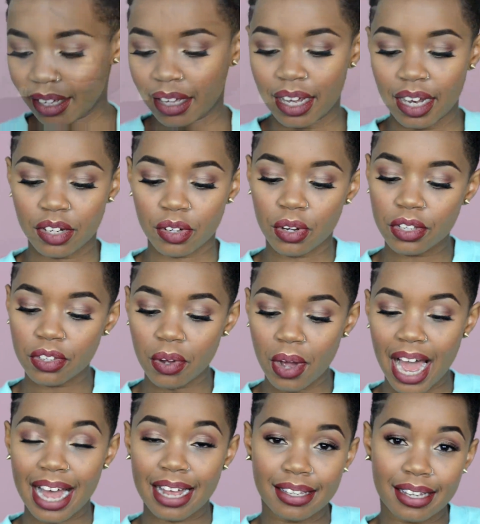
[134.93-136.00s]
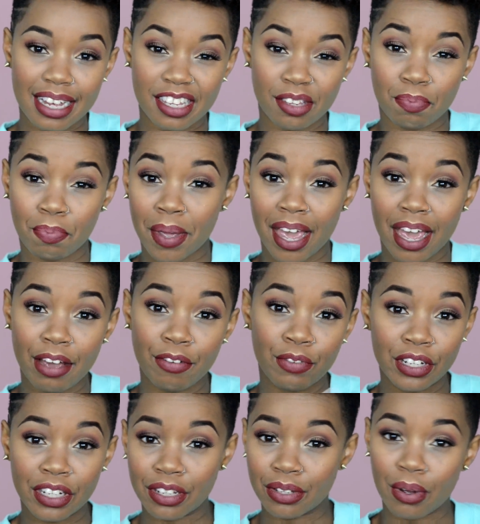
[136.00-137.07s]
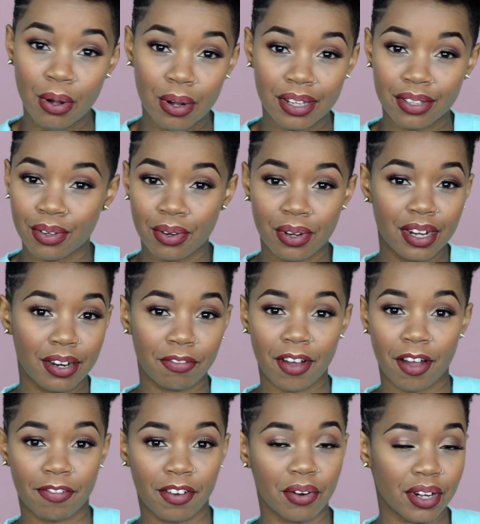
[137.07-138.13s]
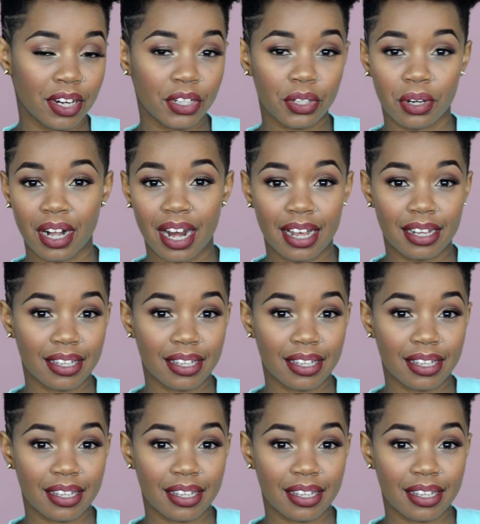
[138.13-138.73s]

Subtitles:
It also has SPF, which is always good if a foundation has